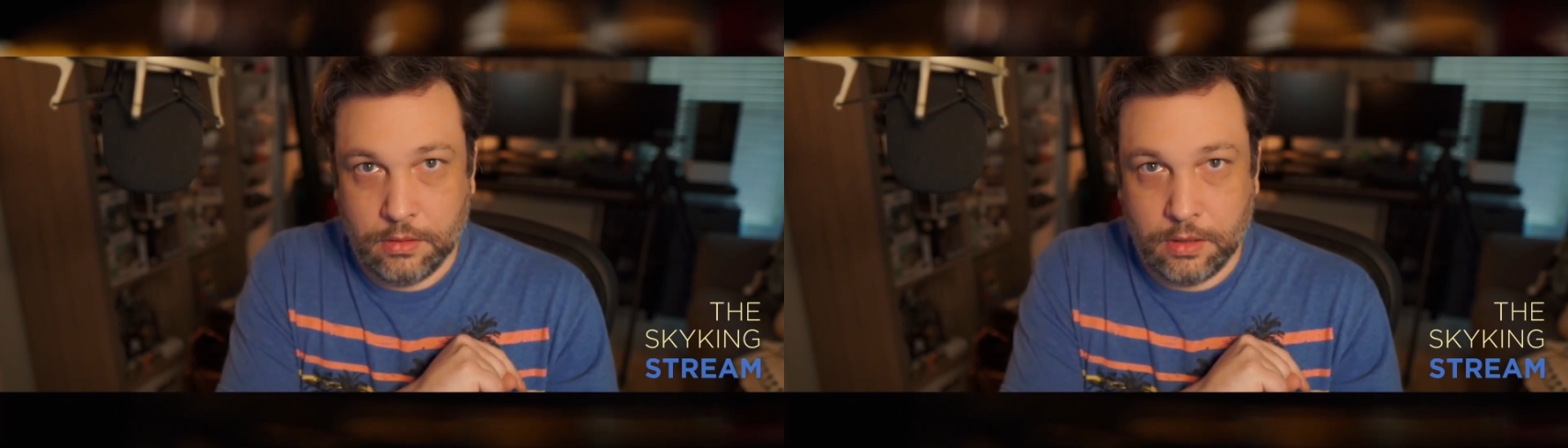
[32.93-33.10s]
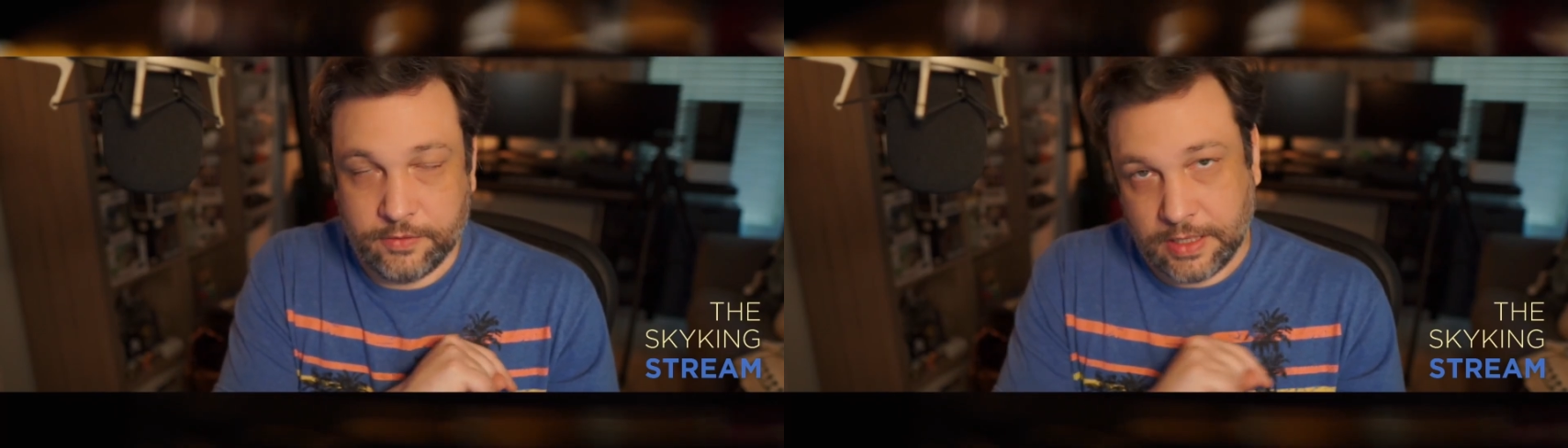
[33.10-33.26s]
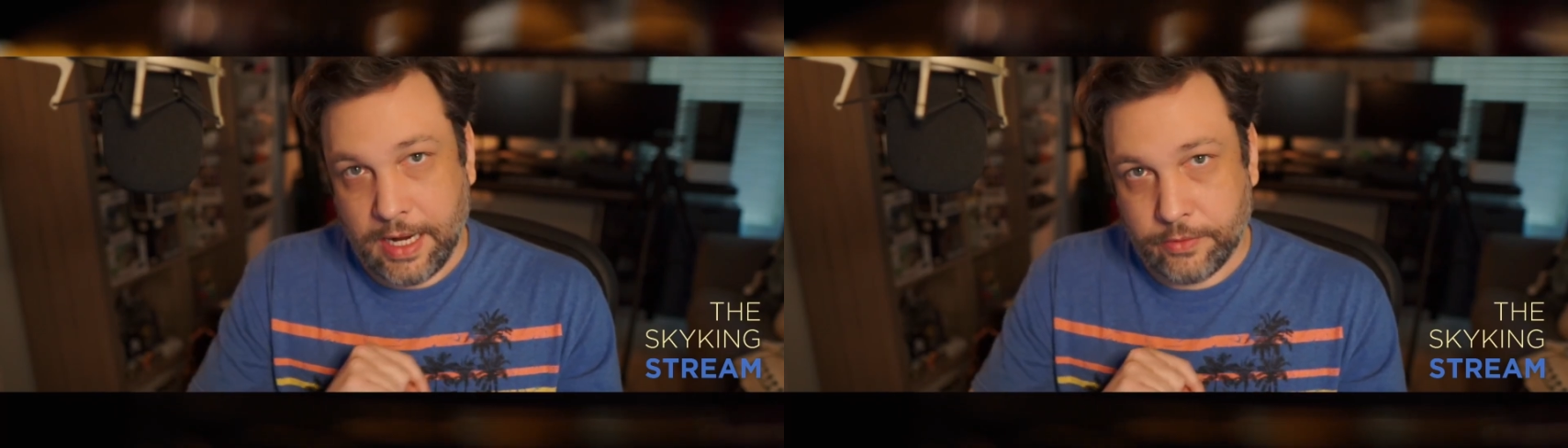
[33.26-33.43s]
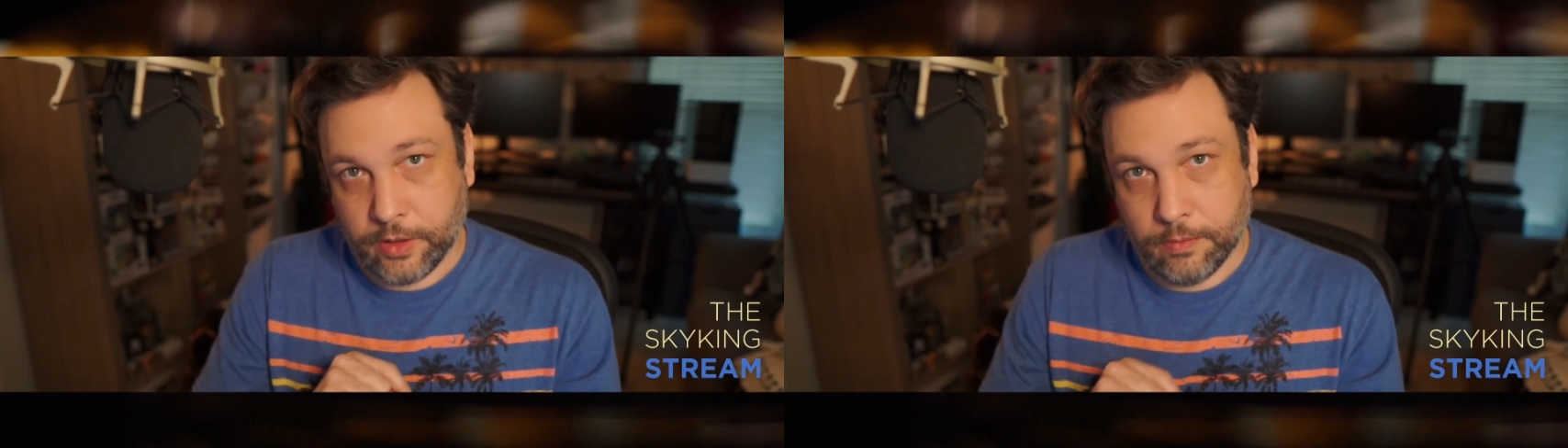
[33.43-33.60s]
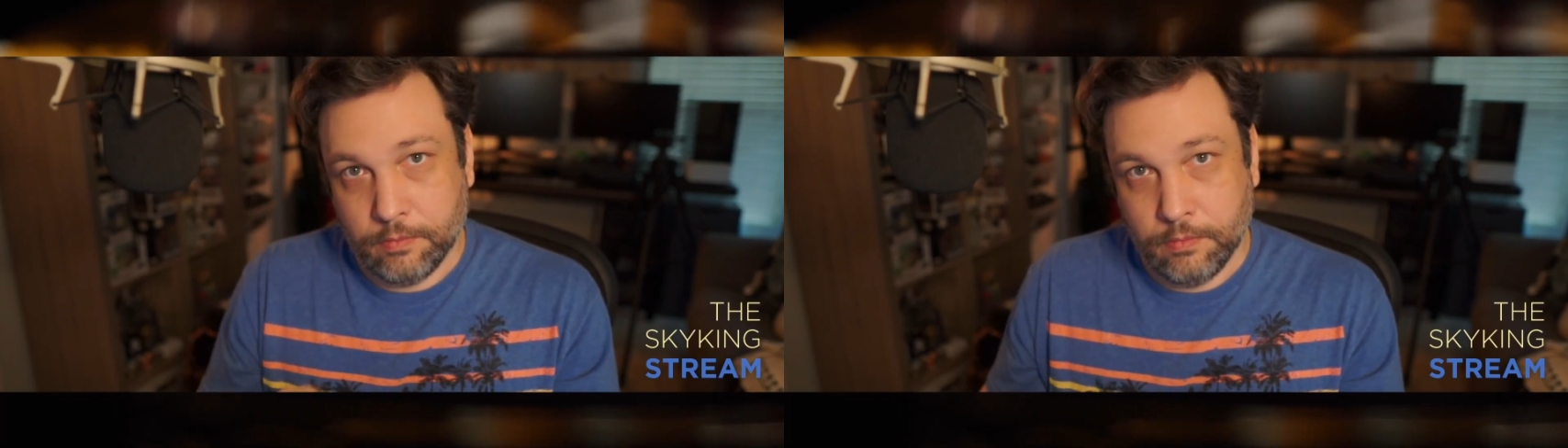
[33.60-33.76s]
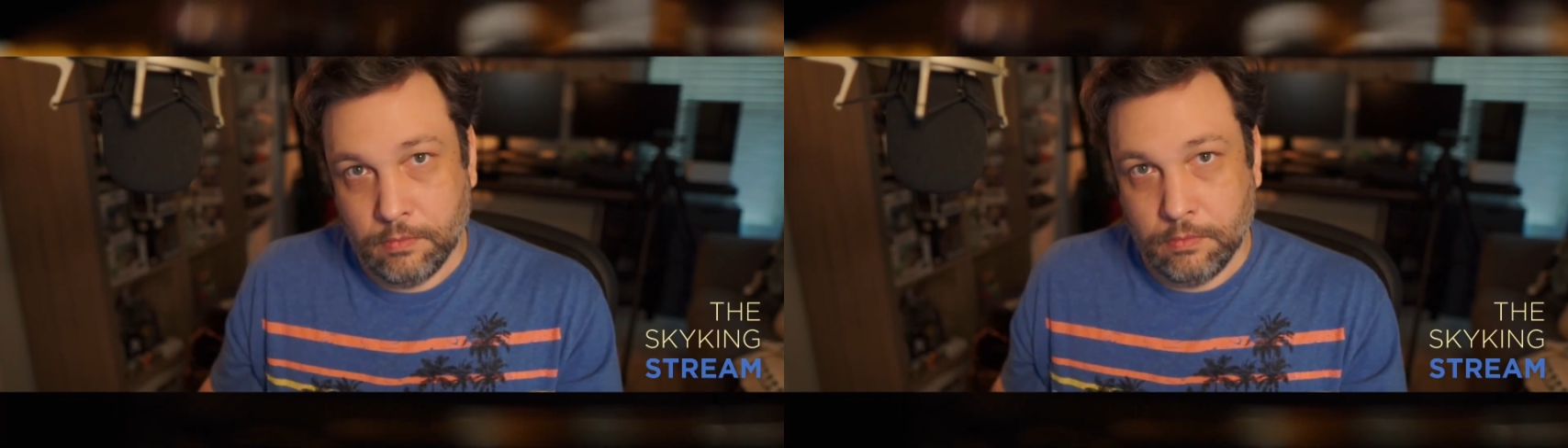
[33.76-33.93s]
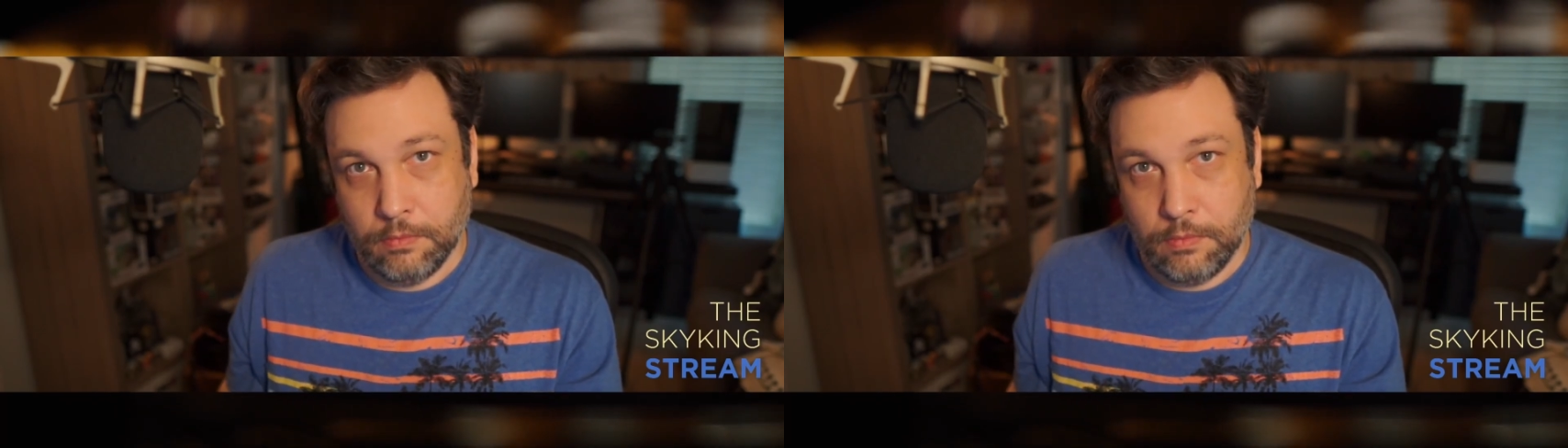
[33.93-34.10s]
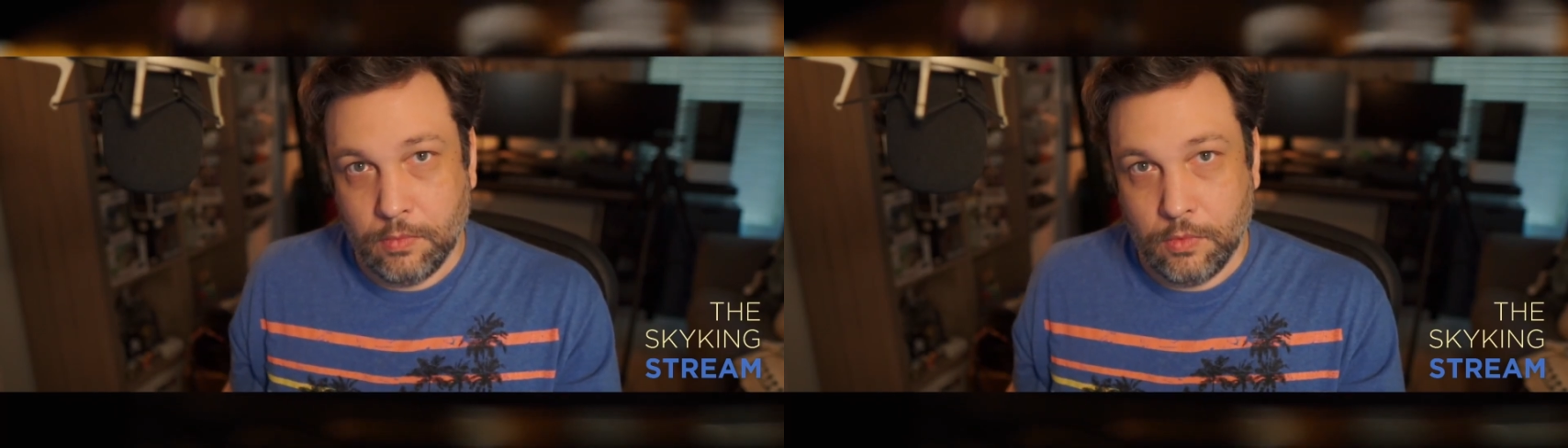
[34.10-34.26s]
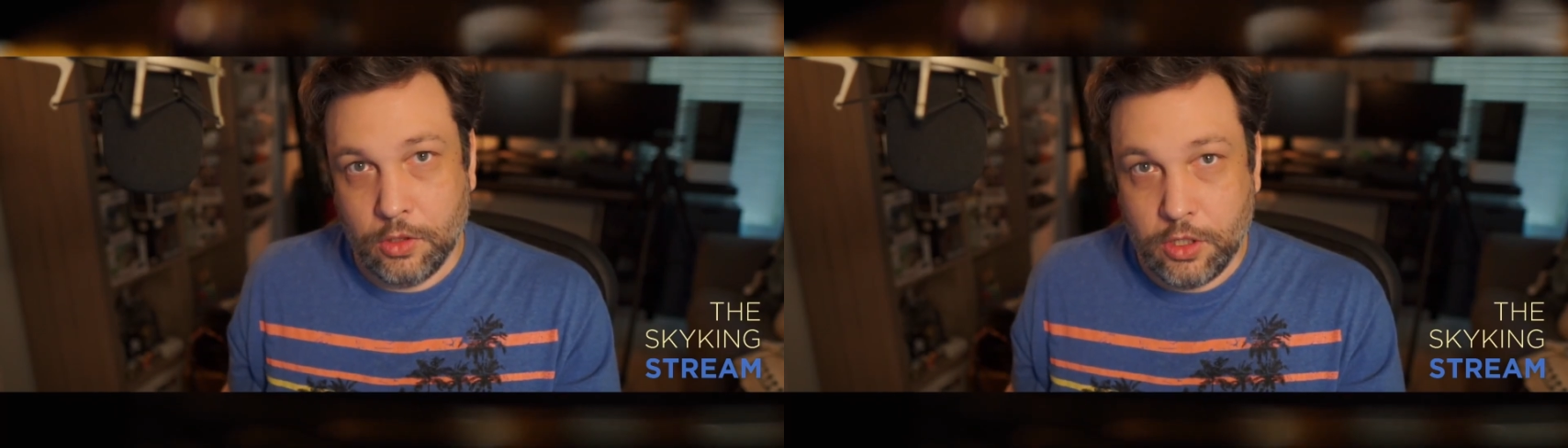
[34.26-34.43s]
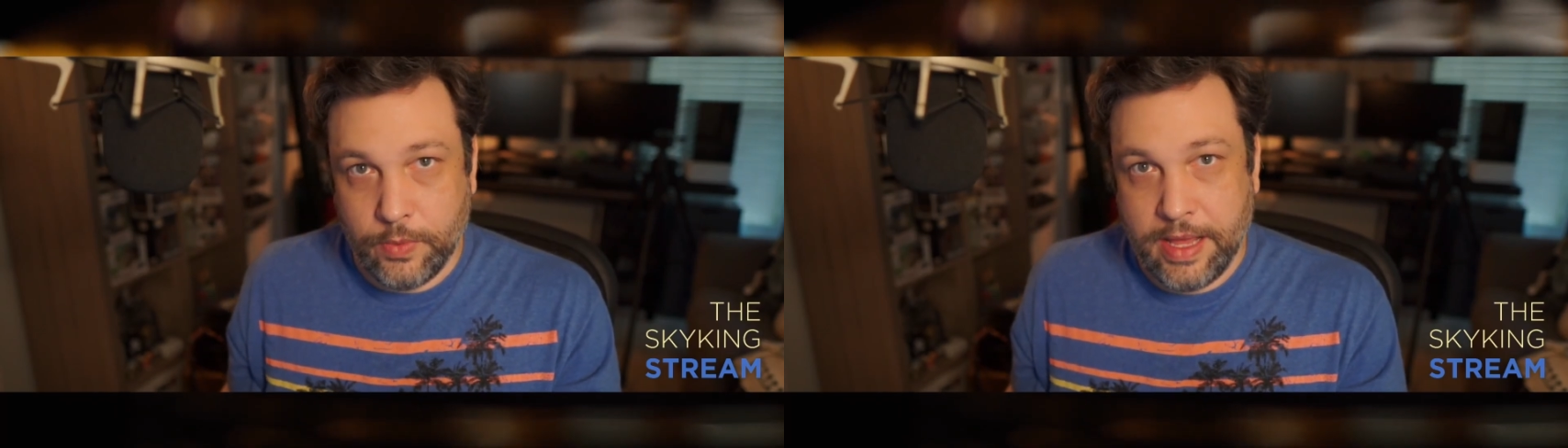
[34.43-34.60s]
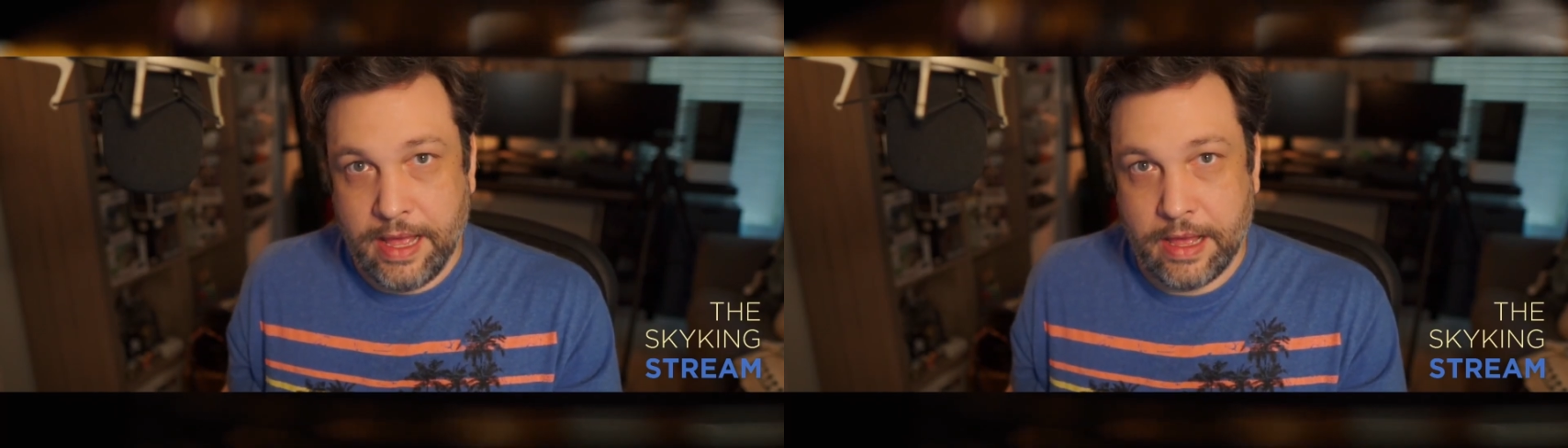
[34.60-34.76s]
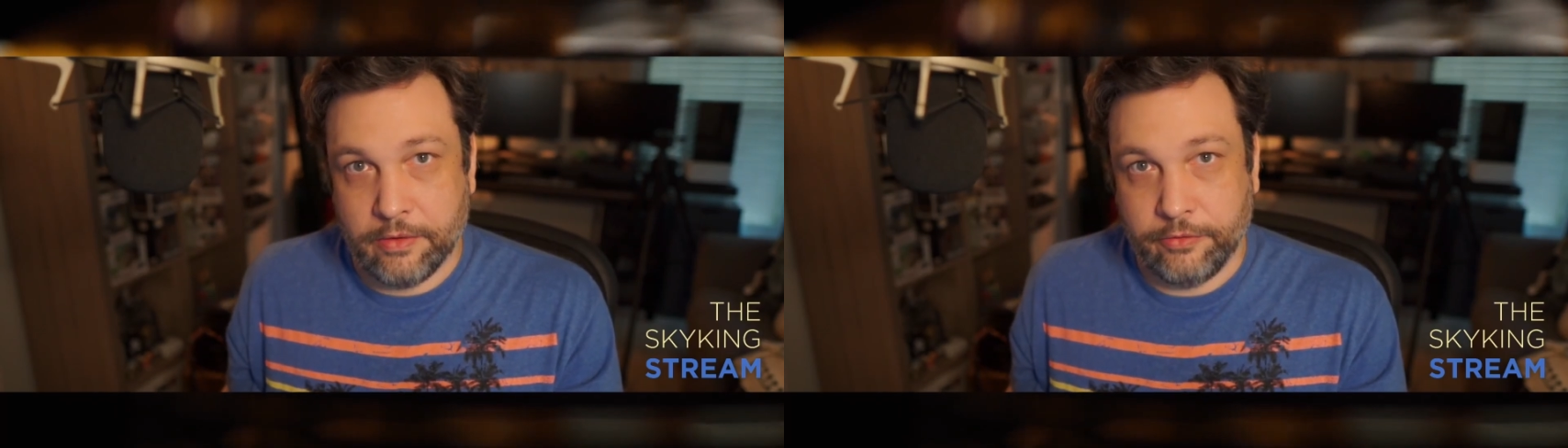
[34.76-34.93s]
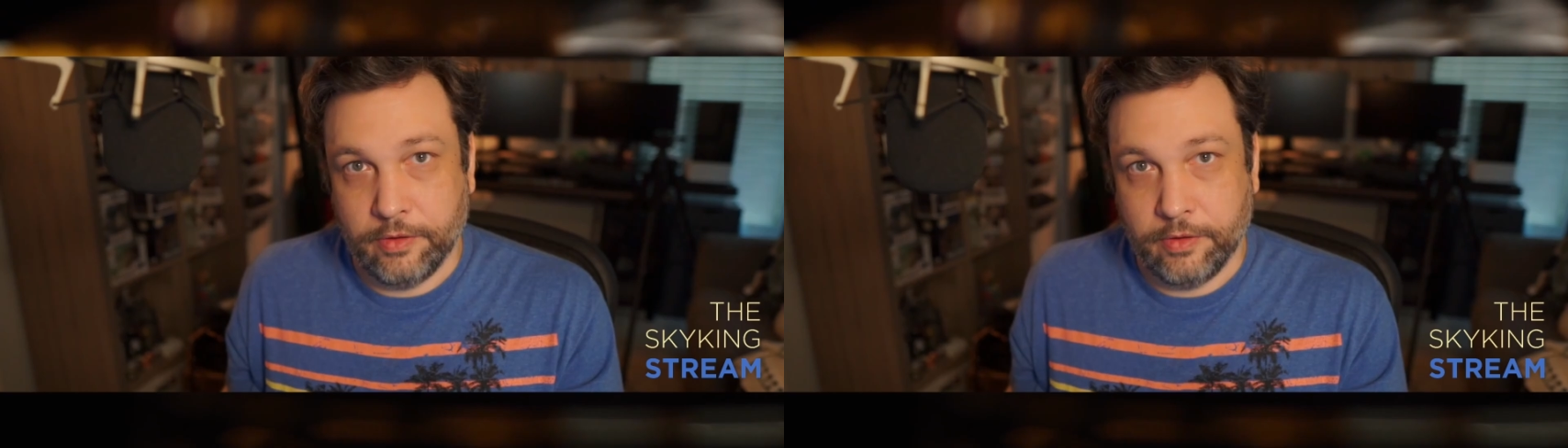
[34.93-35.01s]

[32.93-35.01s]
of Skyrim do we have.